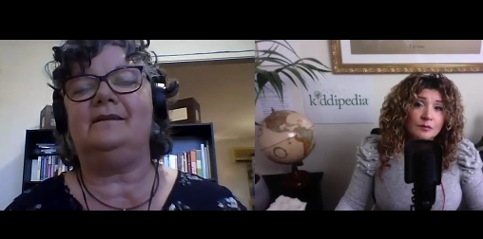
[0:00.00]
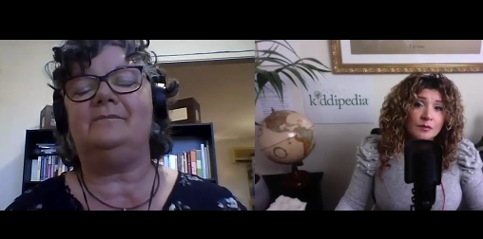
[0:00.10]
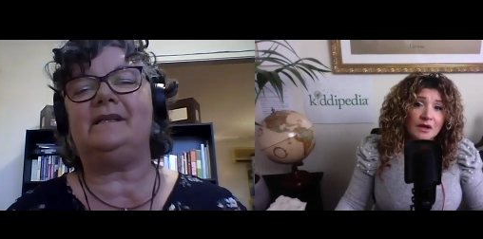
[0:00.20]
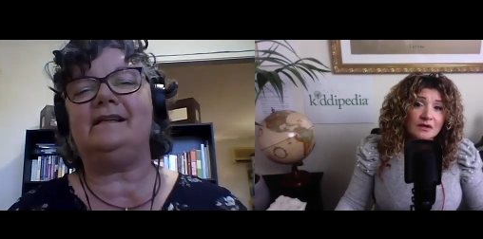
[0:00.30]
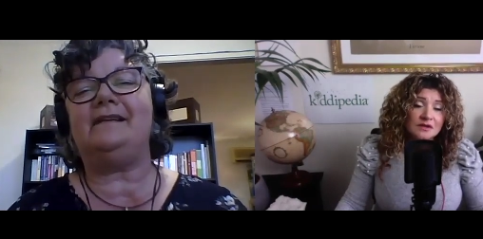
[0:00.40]

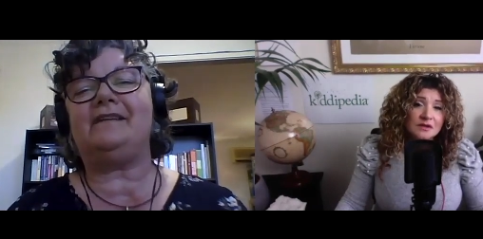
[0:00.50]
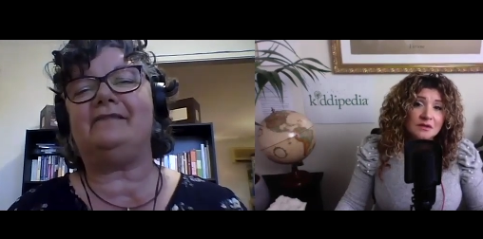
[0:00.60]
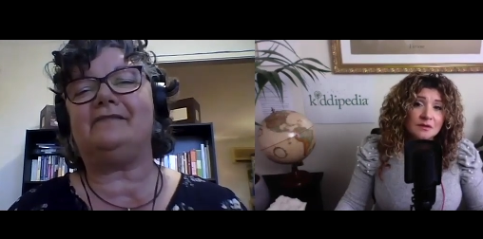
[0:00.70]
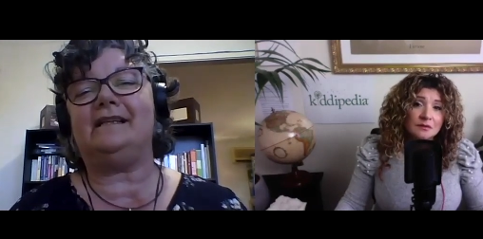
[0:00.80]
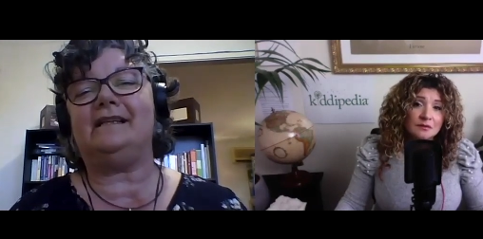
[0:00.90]
Speaker 1: they yes. never have a
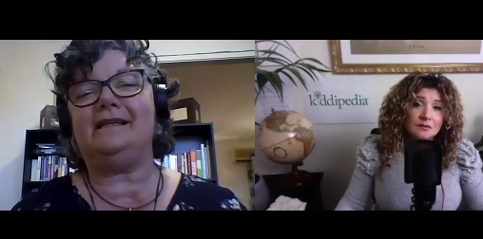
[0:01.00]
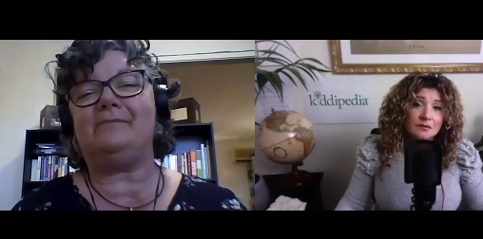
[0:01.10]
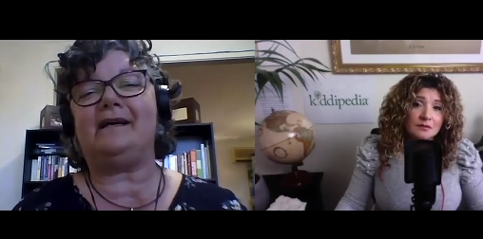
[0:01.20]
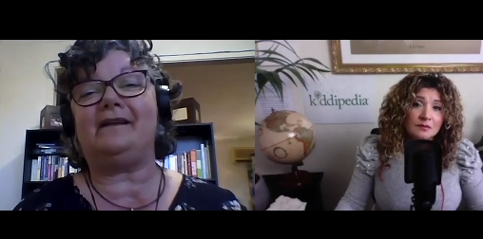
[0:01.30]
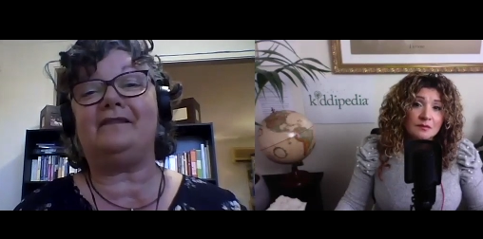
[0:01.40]
clear
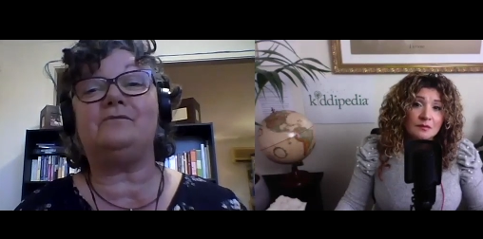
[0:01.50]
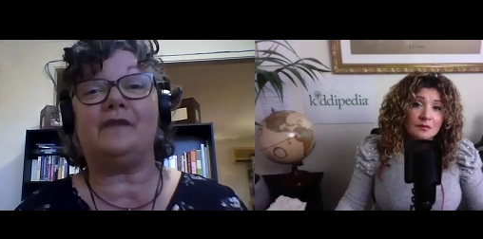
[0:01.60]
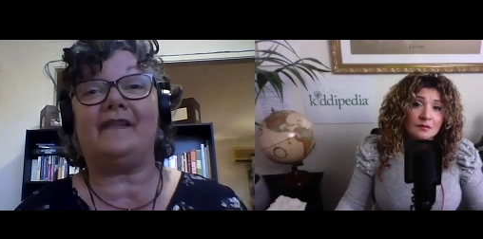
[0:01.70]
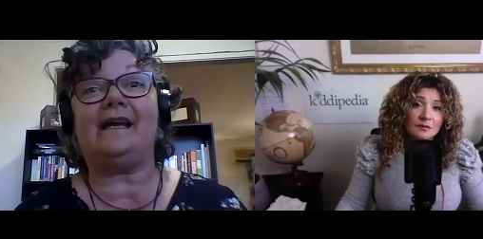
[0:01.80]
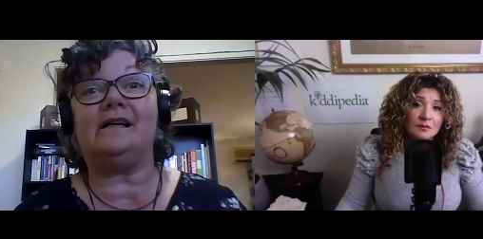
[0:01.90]
path of what
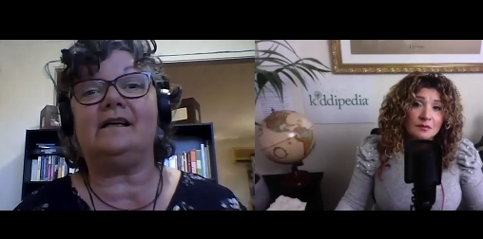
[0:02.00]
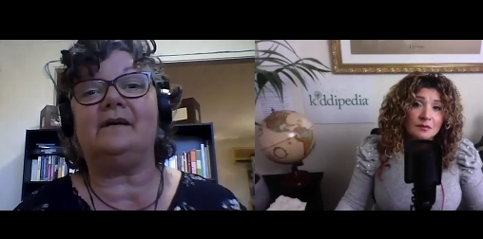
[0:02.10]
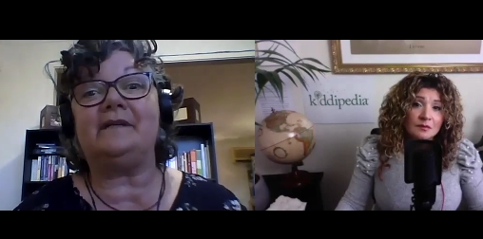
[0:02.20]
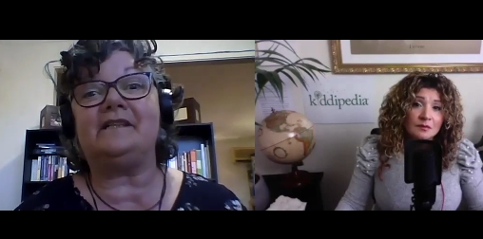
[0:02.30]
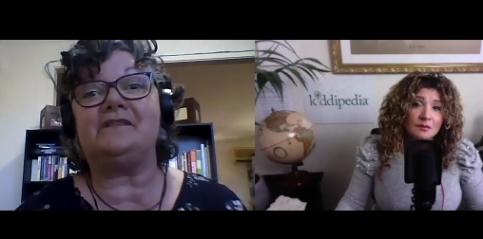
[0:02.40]
they are
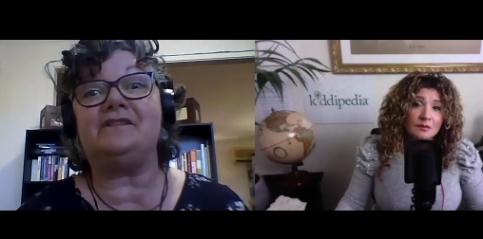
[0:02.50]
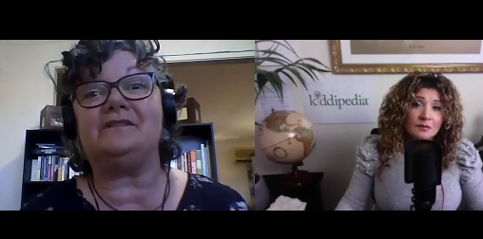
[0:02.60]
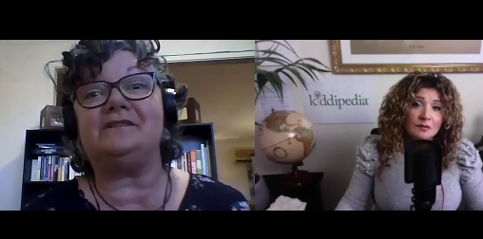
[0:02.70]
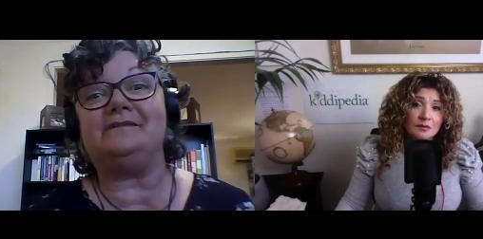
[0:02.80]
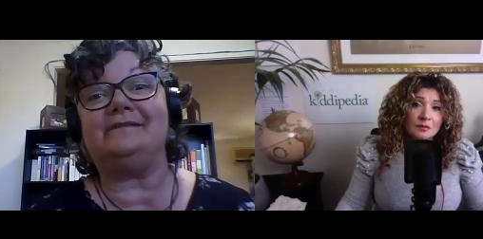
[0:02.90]
going to
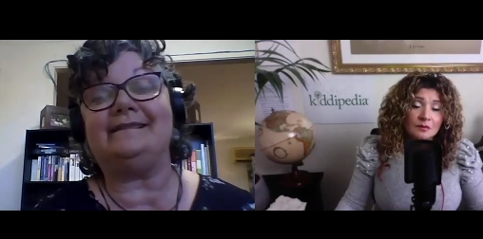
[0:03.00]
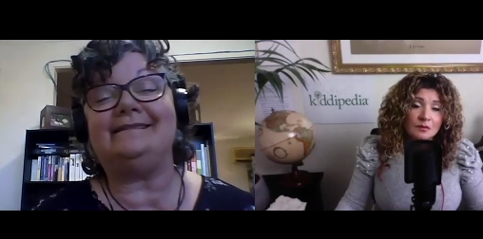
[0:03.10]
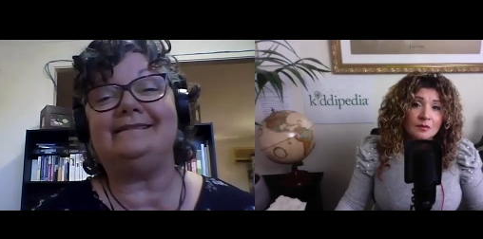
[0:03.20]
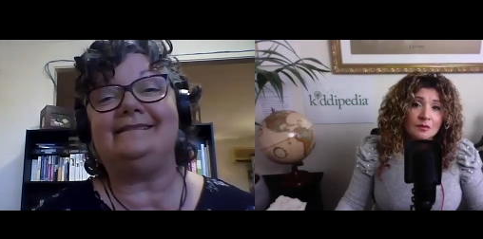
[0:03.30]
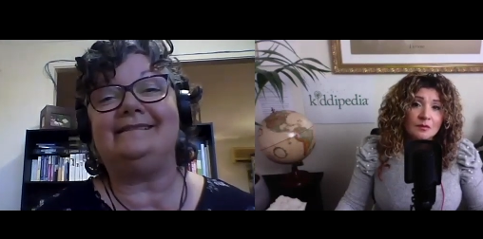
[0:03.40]
do
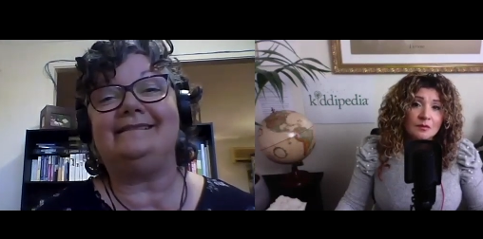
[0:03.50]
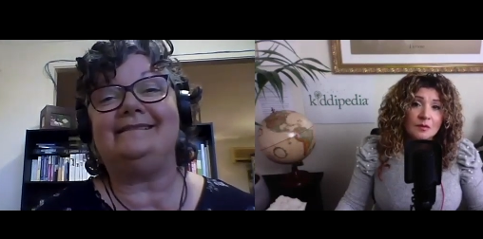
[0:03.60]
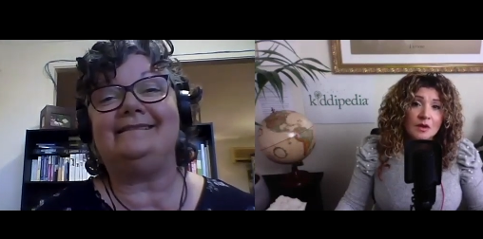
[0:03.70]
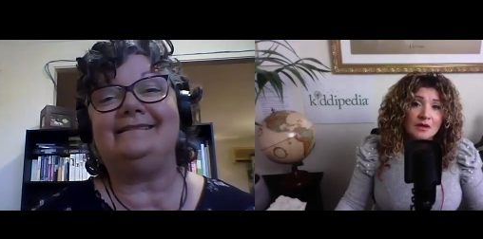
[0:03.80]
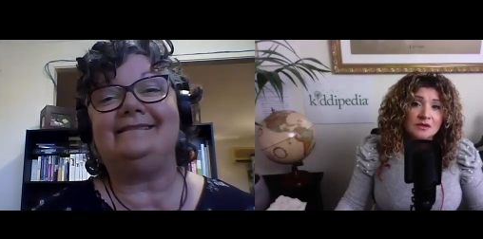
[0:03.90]

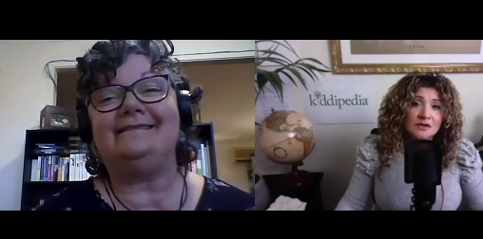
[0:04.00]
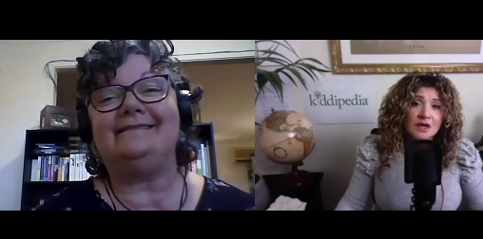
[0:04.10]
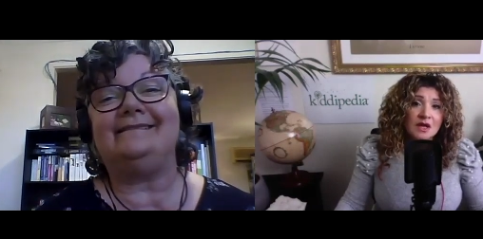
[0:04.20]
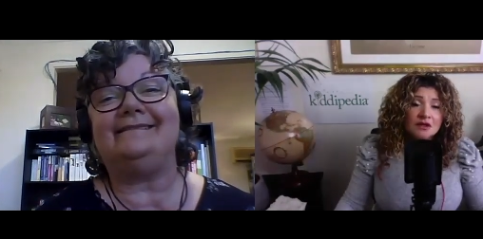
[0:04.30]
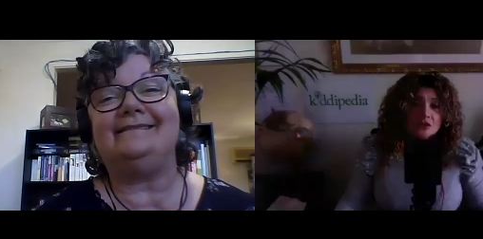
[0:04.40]
Speaker 2: Yes.
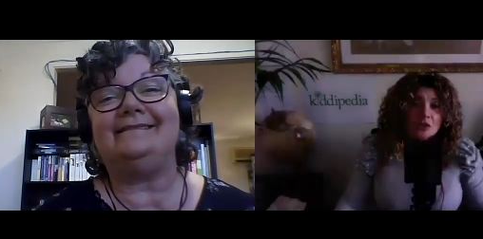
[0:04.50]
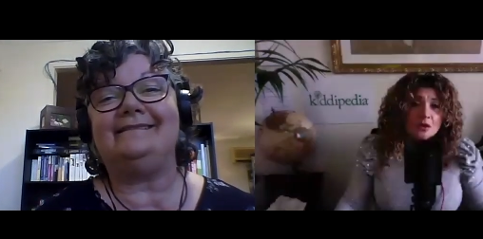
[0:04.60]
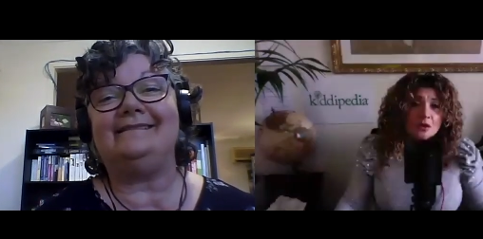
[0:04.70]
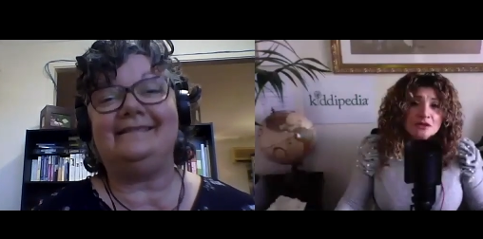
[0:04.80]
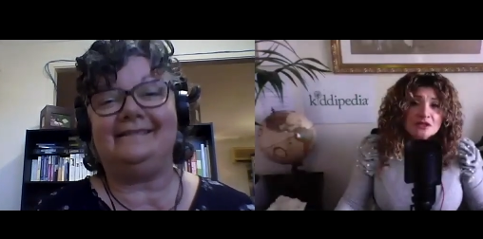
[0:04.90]
So
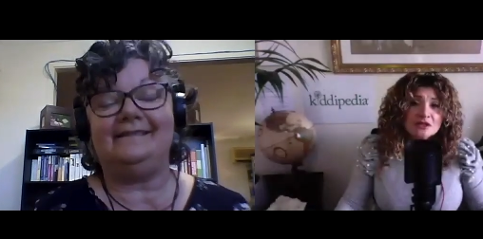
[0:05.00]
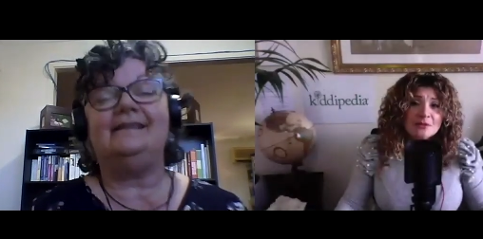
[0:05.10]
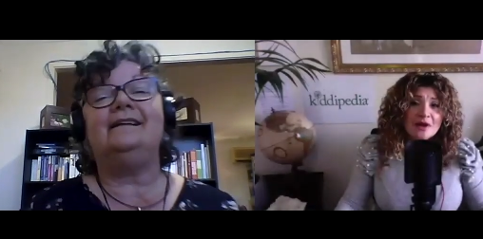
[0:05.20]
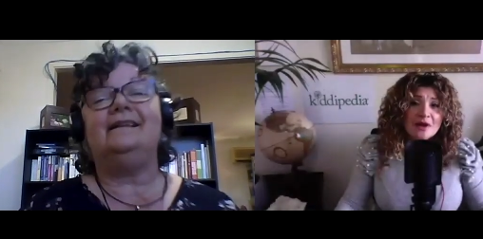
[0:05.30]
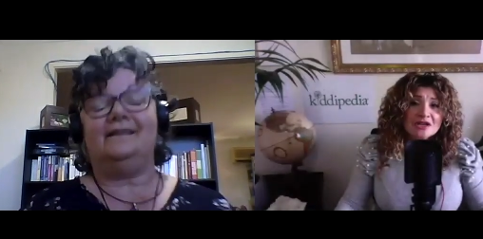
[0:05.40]
it's, it's
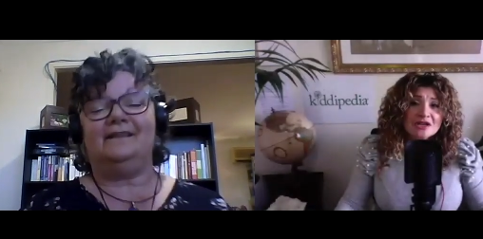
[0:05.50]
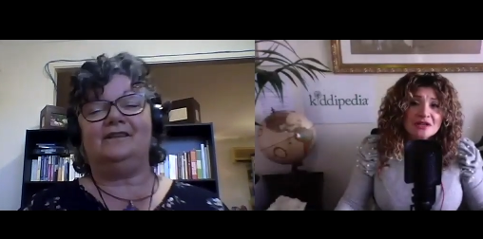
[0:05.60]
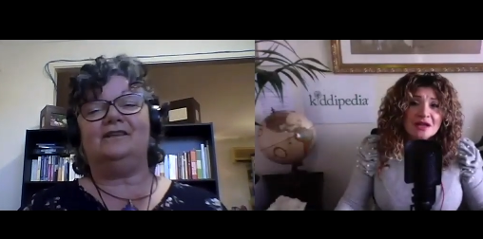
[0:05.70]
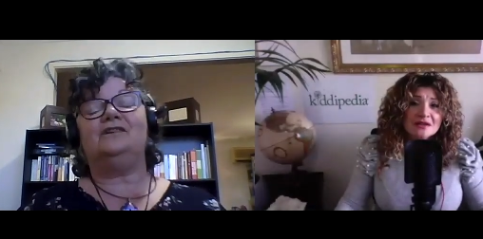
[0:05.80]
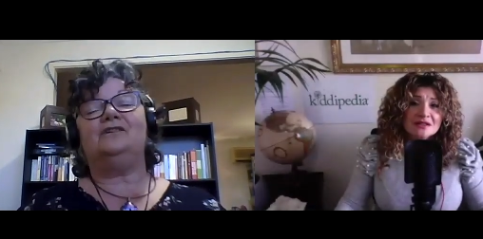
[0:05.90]
about
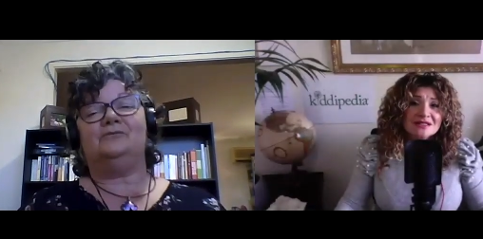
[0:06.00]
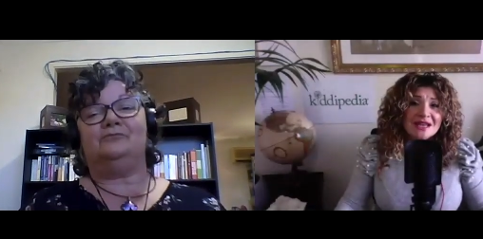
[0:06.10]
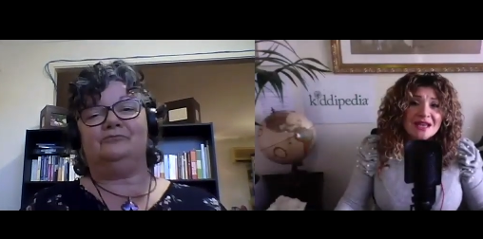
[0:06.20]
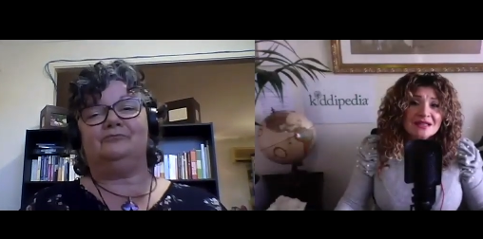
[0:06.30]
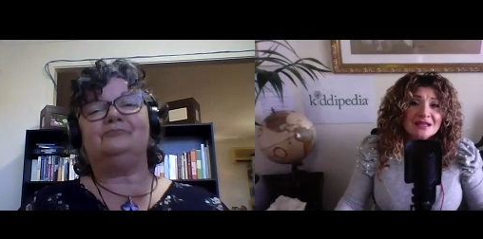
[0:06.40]
actually
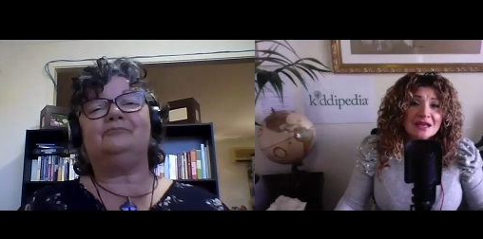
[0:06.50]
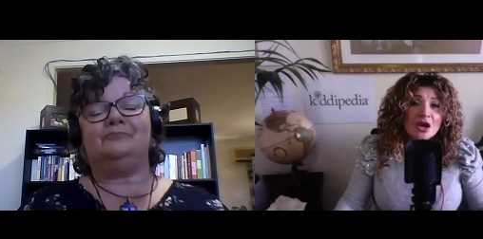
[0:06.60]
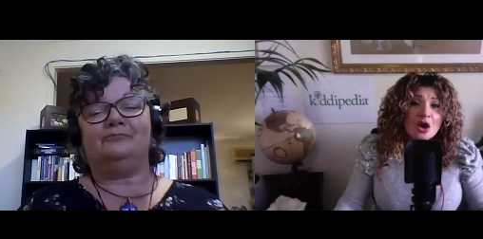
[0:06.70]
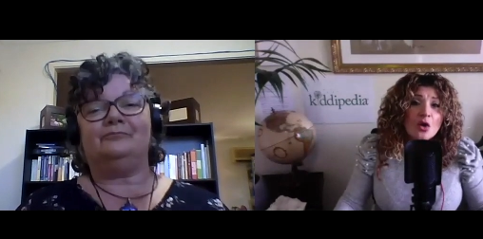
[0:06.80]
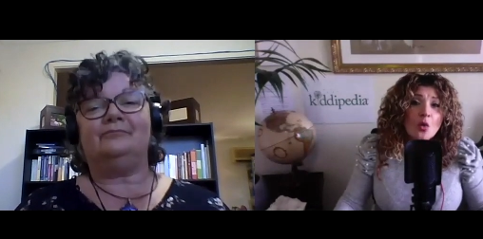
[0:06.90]
understanding
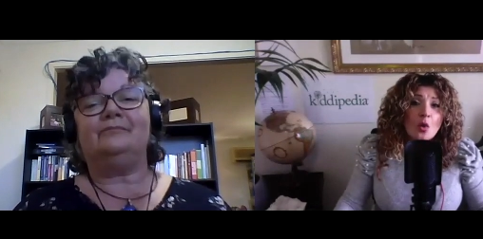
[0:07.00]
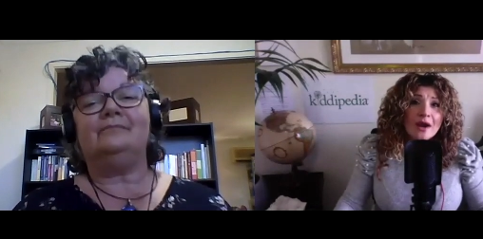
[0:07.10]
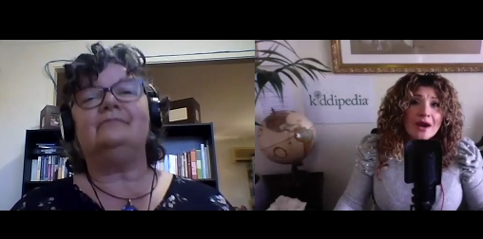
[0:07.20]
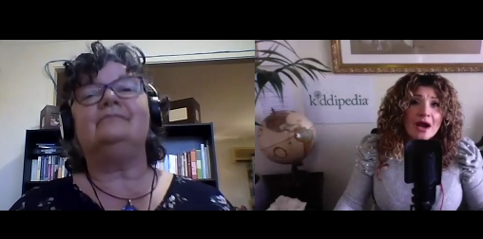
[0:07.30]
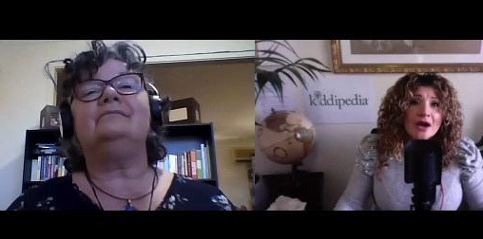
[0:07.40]
what are